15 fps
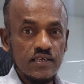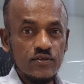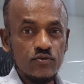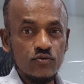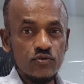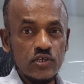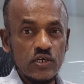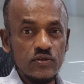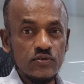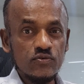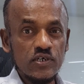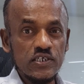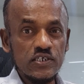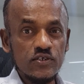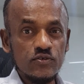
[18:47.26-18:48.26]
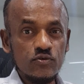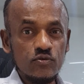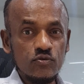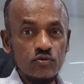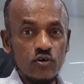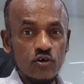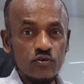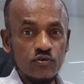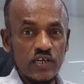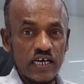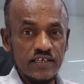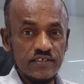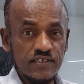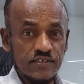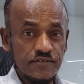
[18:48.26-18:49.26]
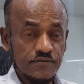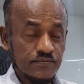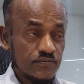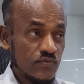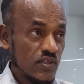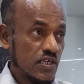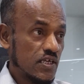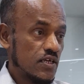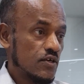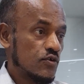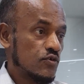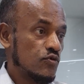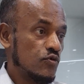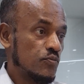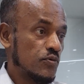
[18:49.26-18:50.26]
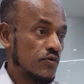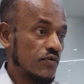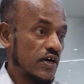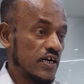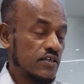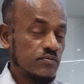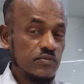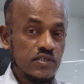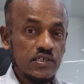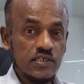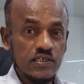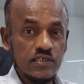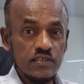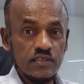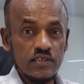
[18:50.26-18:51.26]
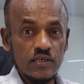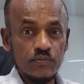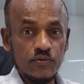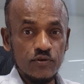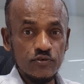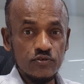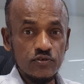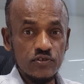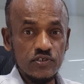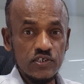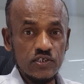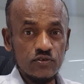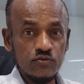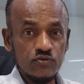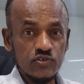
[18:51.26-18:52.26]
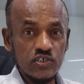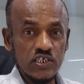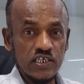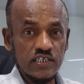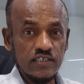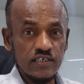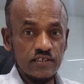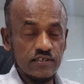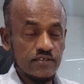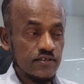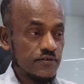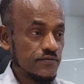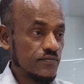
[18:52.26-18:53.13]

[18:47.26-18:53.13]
2022 organizers to provide me the opportunity to share these